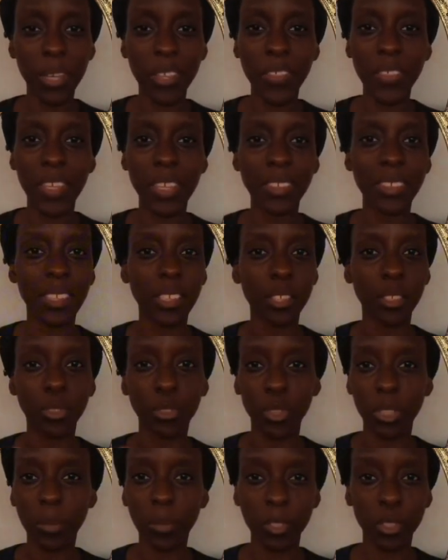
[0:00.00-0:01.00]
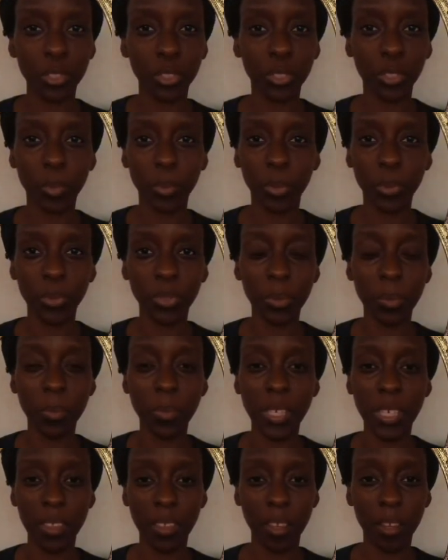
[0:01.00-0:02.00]
We think that our dream is just supposed to
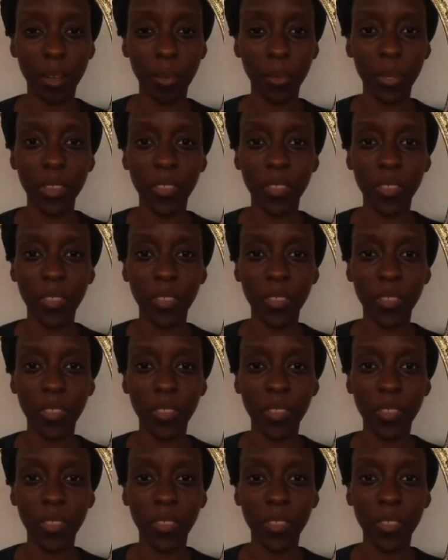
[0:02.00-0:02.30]
be there.